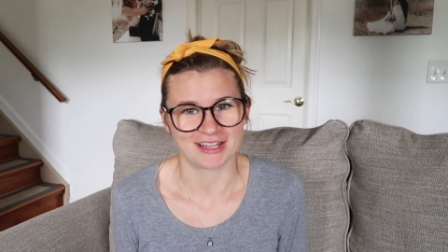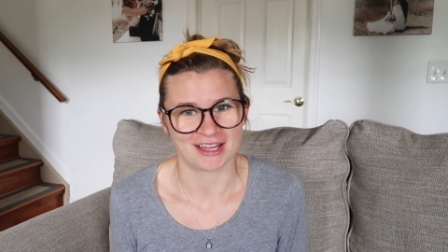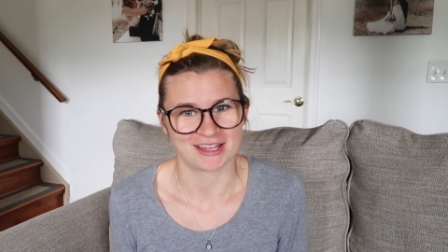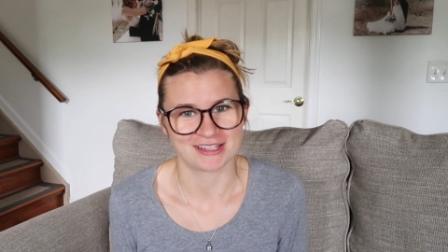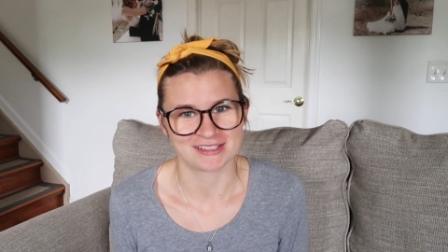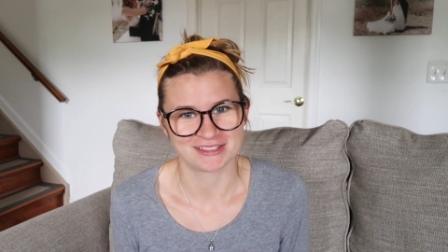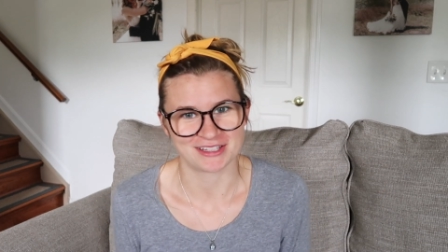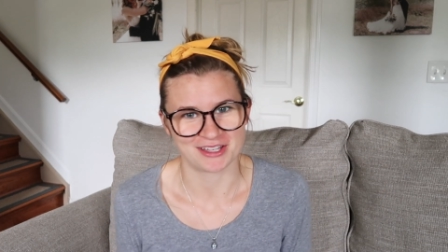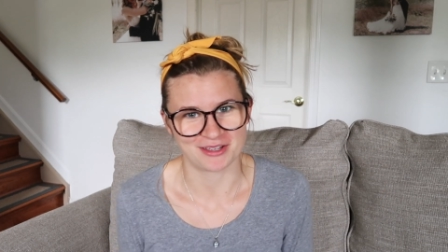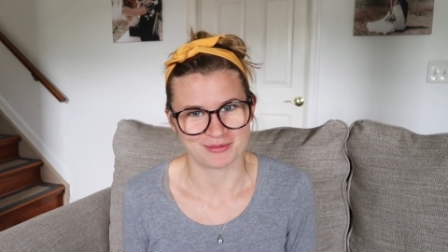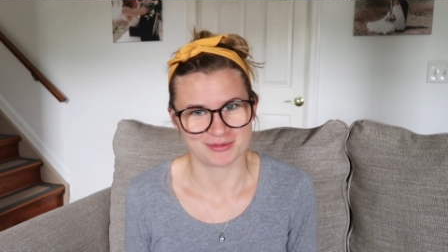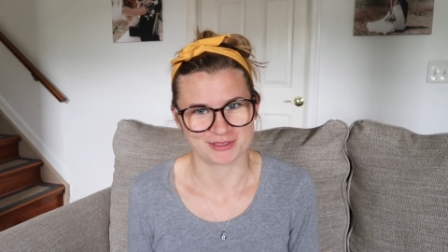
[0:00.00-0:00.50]

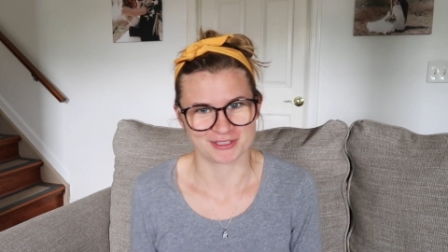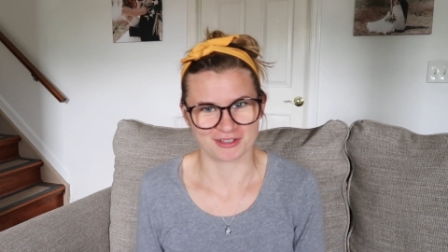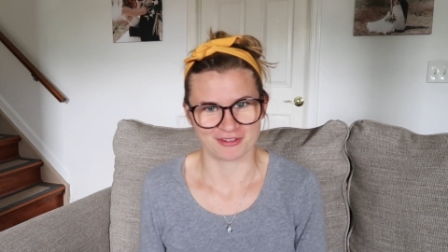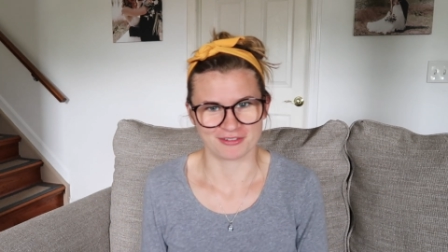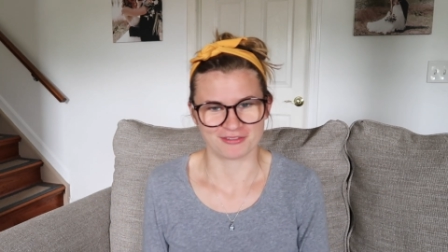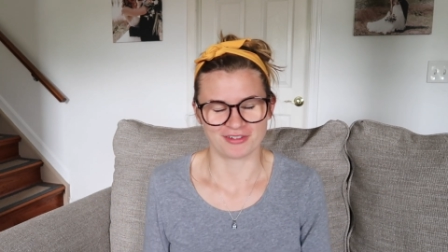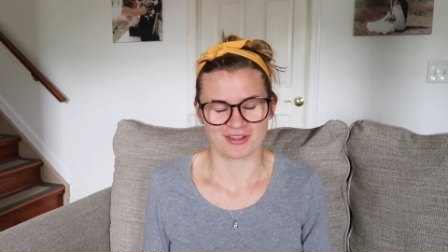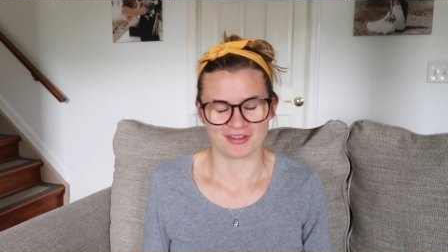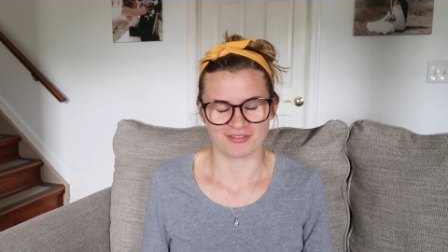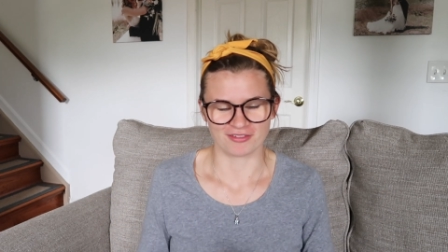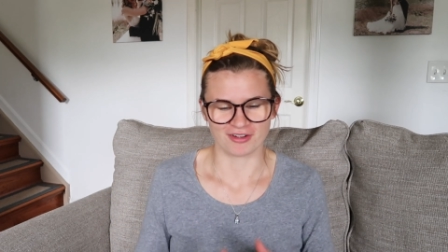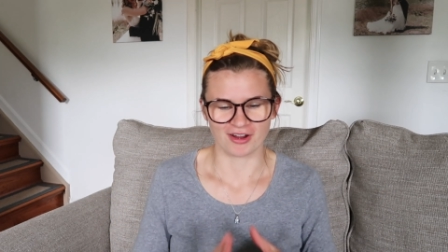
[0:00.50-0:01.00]
last Amazon
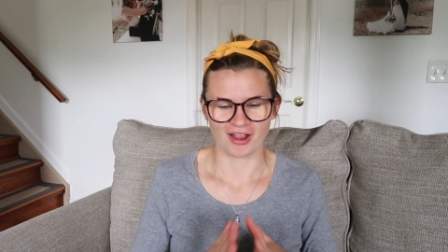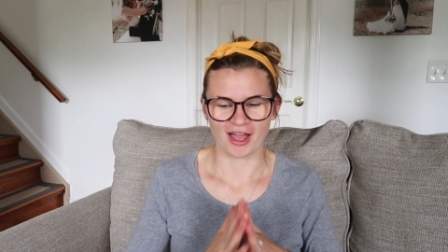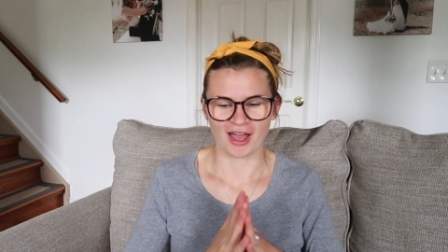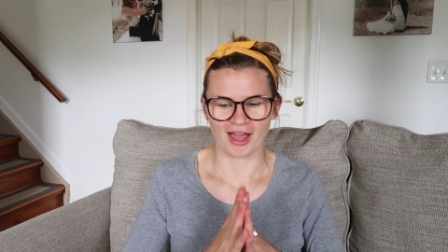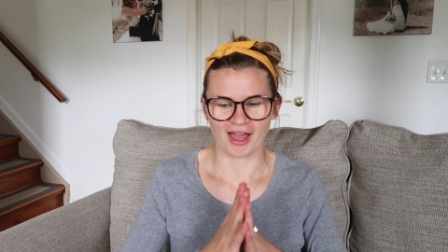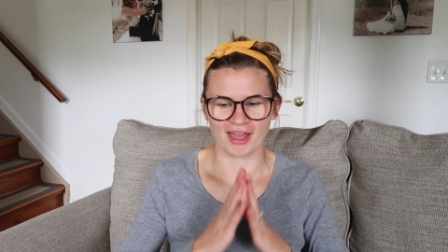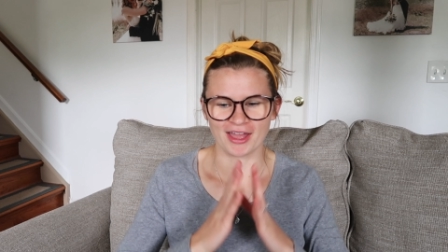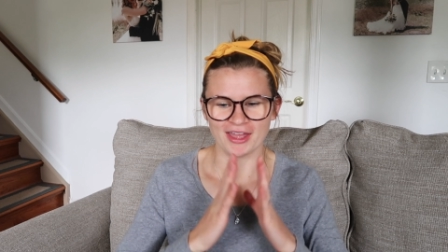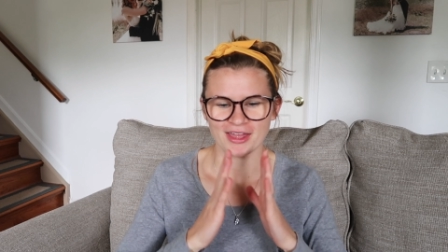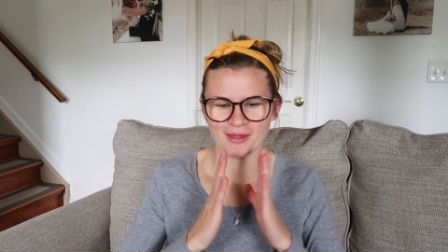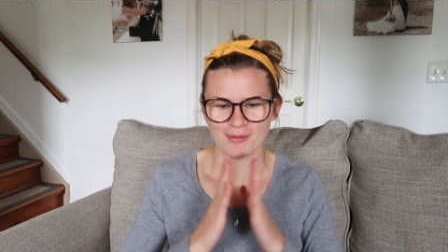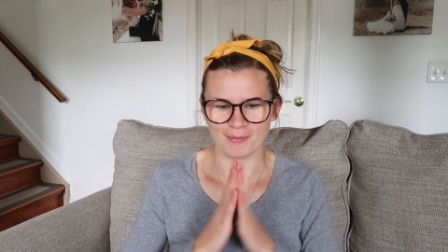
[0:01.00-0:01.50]
favorite,
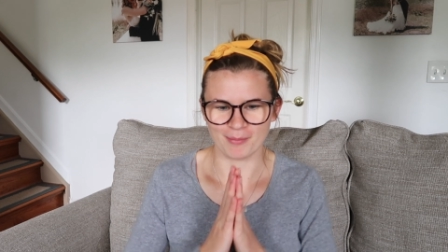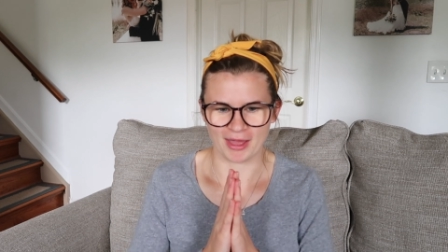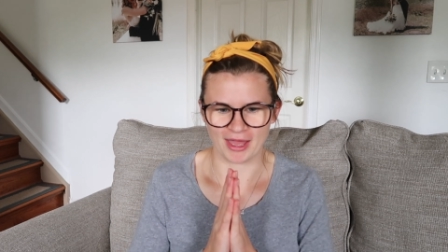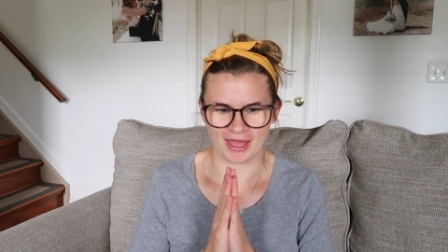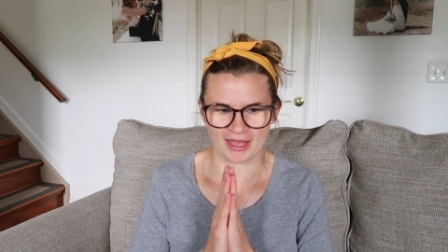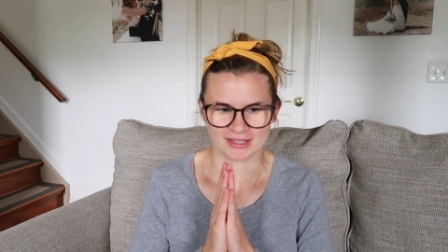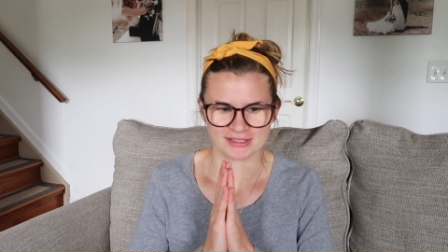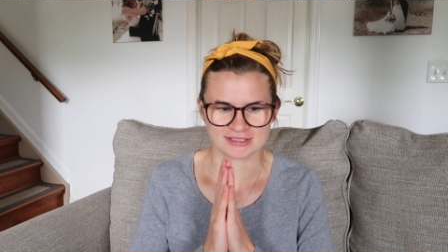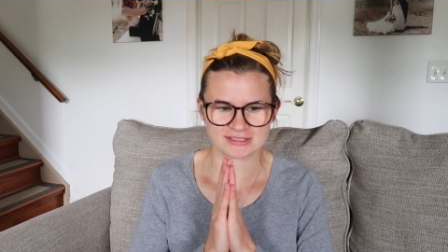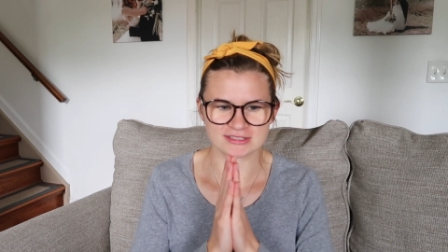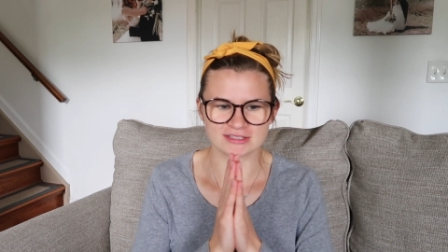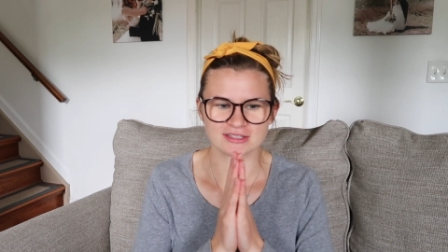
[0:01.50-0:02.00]
I am
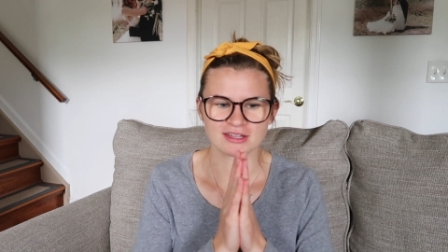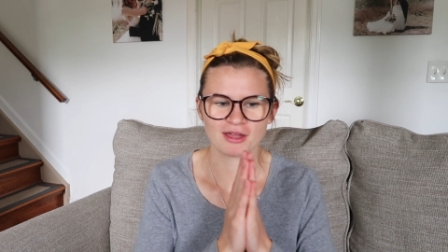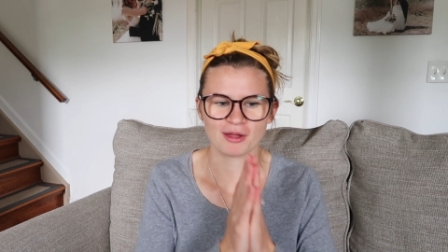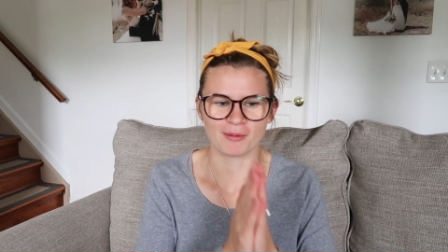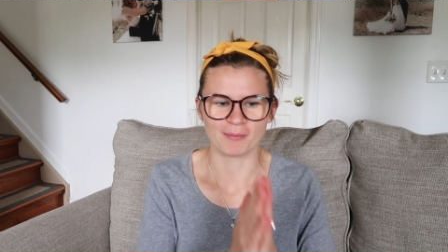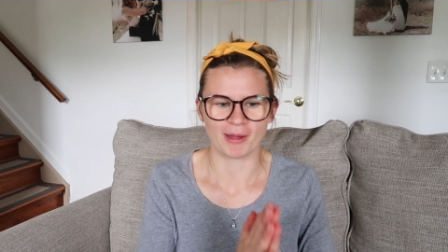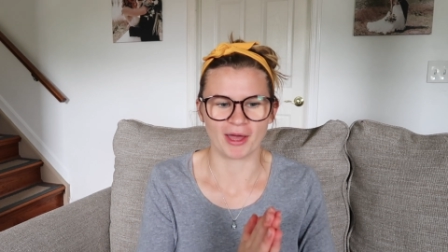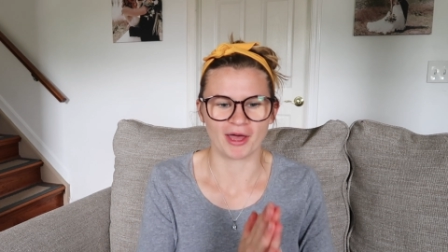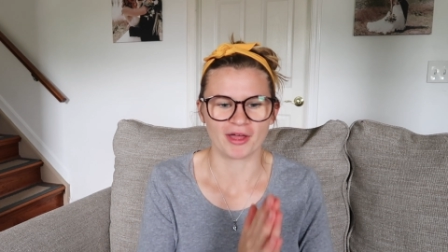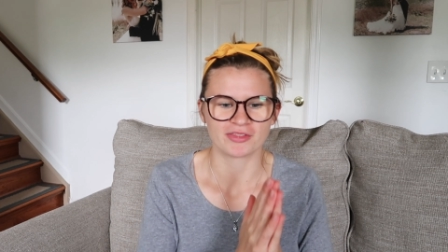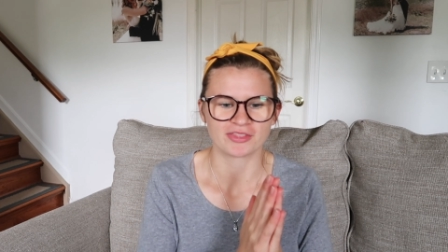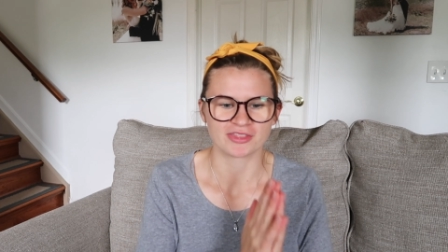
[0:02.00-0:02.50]
asked
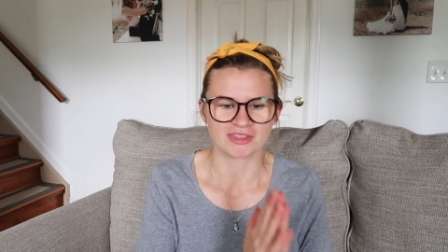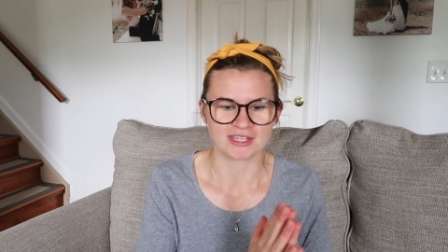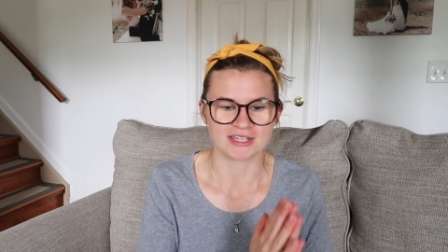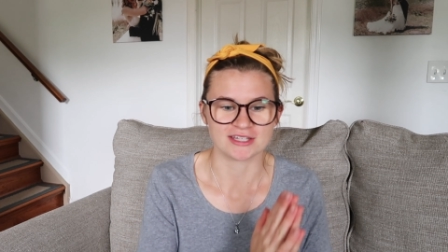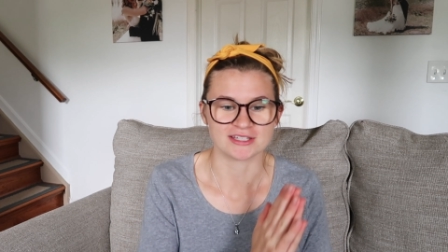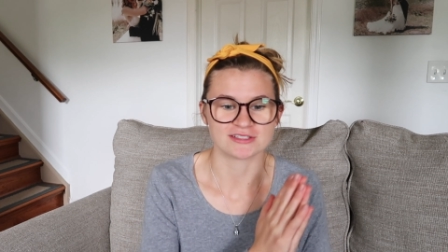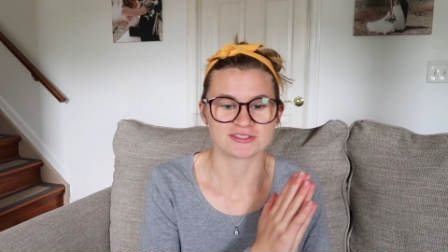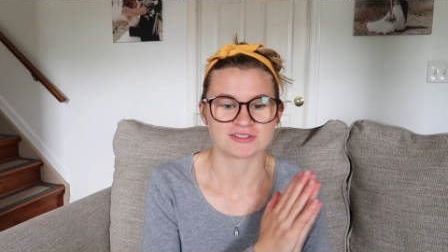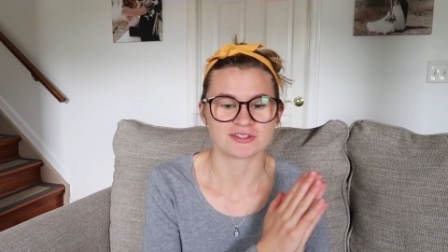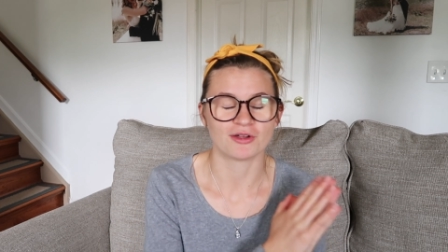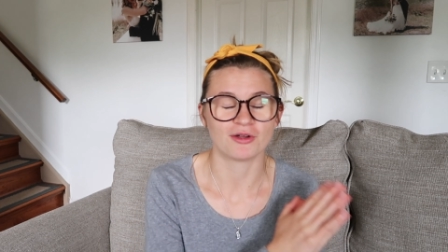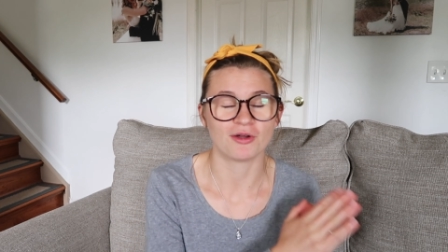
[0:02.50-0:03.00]
about
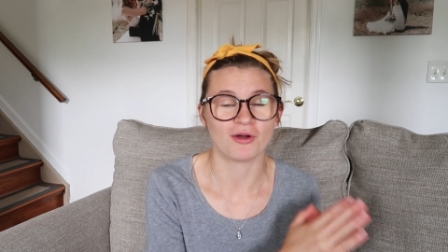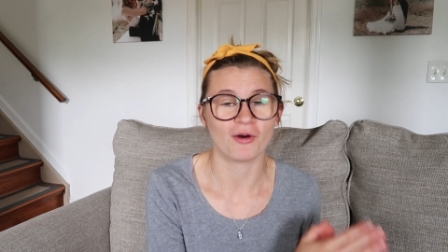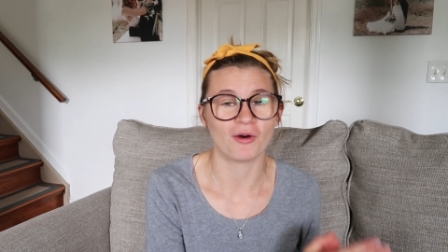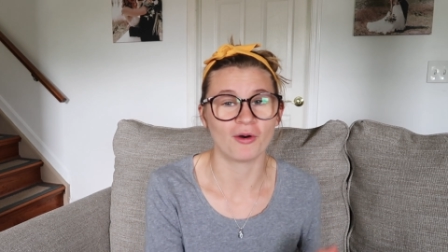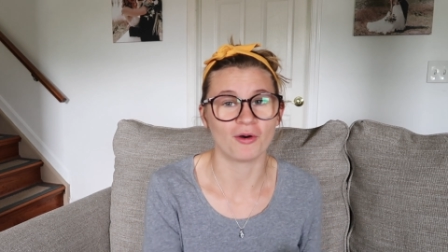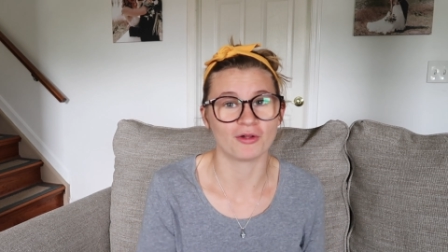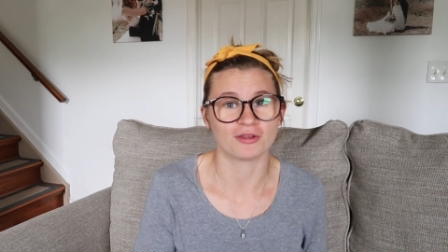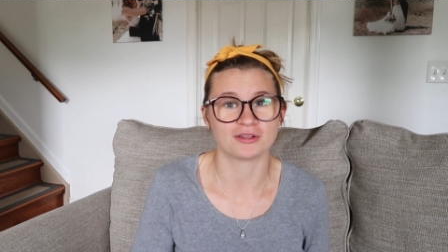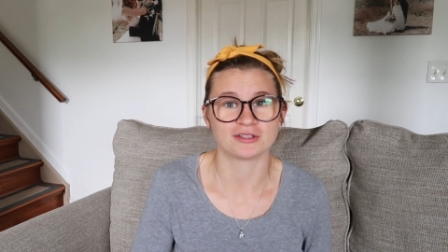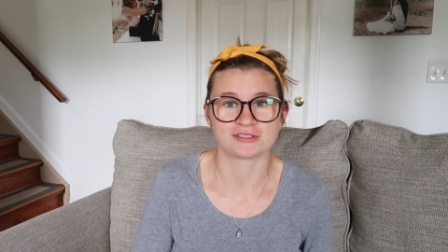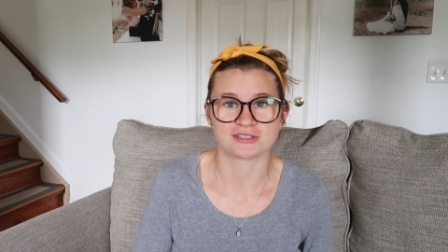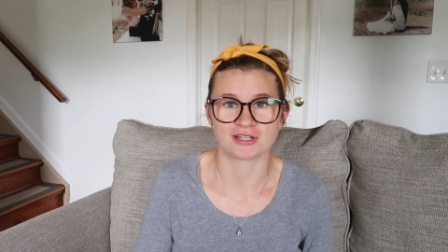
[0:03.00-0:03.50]
these
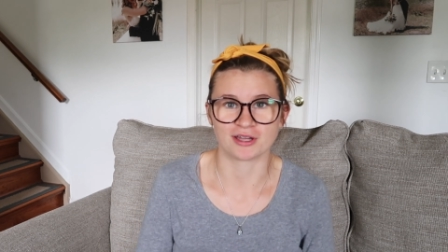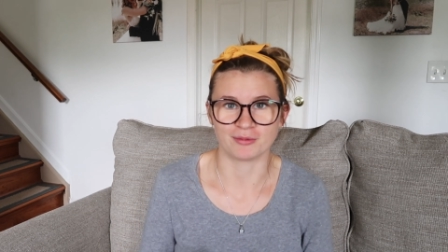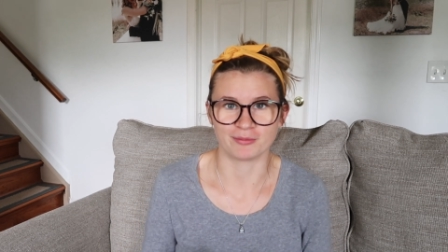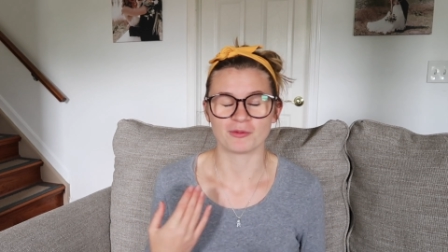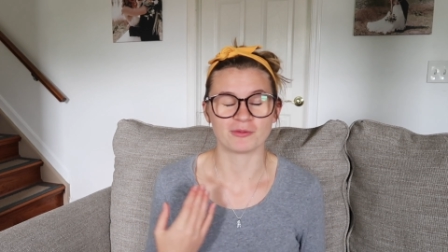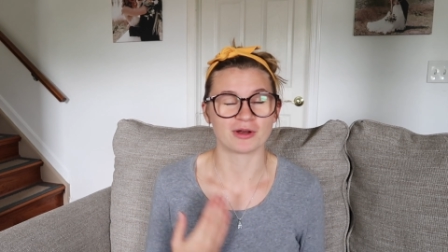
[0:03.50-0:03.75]
all the time.